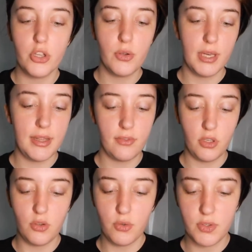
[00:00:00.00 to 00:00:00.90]
you can even
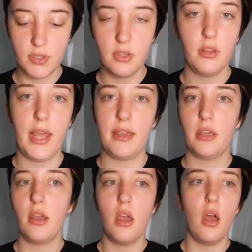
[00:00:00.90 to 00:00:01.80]
use
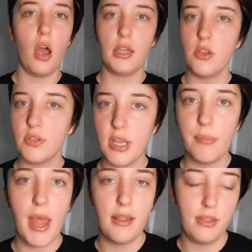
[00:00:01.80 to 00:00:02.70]
like a
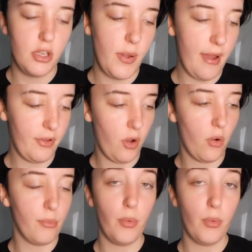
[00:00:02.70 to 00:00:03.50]
Q-tip, anything you have at home.